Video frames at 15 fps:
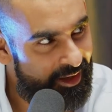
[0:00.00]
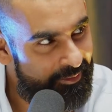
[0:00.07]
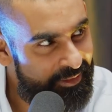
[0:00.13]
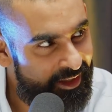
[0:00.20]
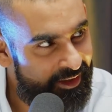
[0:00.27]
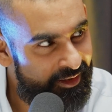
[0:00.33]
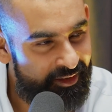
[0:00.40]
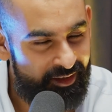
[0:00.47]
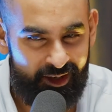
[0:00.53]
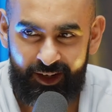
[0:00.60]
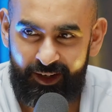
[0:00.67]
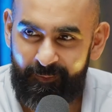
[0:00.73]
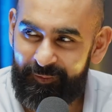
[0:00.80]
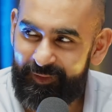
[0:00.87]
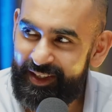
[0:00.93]
I mean,
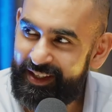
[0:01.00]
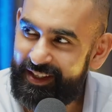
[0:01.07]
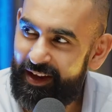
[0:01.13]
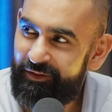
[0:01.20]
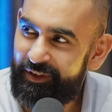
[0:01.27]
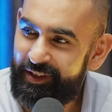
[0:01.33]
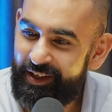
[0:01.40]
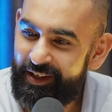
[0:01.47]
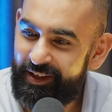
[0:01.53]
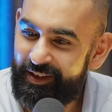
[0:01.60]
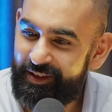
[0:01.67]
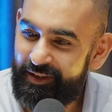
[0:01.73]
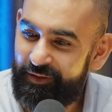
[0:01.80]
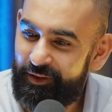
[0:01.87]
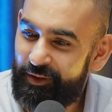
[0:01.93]
7
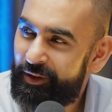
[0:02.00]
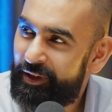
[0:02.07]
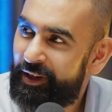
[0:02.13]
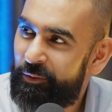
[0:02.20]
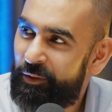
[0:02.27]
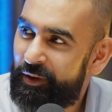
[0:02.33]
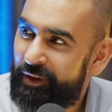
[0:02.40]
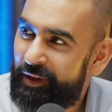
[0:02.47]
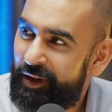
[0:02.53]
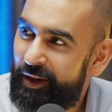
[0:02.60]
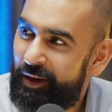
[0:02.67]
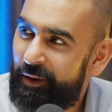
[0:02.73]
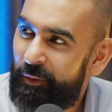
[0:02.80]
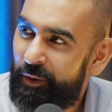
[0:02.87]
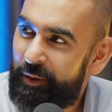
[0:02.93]
years, if you look at what
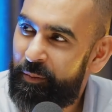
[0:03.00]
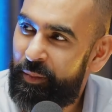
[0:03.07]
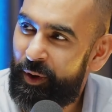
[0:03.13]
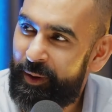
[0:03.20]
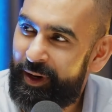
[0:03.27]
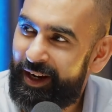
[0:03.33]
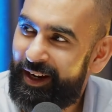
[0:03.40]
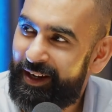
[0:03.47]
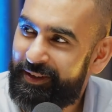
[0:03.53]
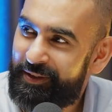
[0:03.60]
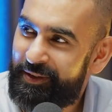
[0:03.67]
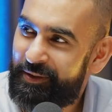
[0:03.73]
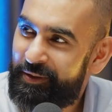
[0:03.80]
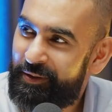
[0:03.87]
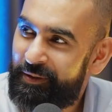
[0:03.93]
Boeing has
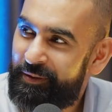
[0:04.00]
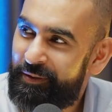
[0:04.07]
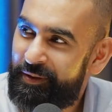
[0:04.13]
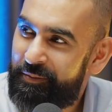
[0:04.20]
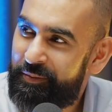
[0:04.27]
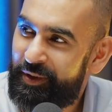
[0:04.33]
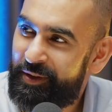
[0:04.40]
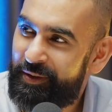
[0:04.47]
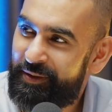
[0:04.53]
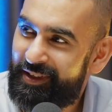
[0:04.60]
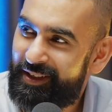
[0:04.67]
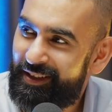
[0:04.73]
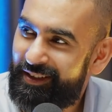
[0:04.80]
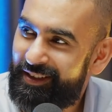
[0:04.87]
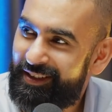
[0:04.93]
to do to
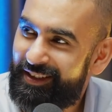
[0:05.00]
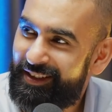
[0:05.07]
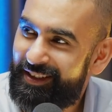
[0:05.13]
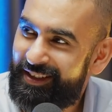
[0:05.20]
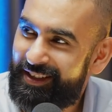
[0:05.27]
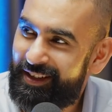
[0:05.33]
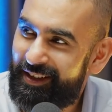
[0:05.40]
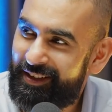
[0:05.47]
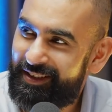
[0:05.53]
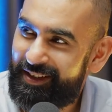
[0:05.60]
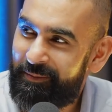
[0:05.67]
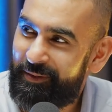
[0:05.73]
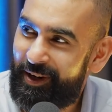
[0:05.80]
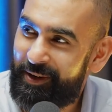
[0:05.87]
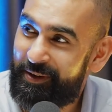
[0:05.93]
produce
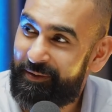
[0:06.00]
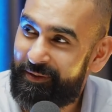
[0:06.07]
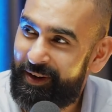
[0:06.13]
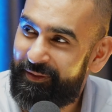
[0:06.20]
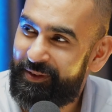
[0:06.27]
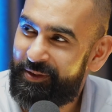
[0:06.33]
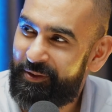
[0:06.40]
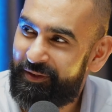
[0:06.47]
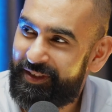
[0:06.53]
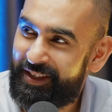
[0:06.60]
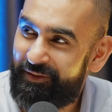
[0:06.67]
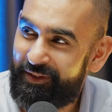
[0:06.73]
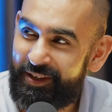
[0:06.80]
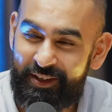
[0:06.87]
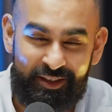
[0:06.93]
some kind of revenue over
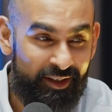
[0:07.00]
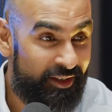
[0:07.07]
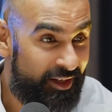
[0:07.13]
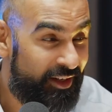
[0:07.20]
7 years,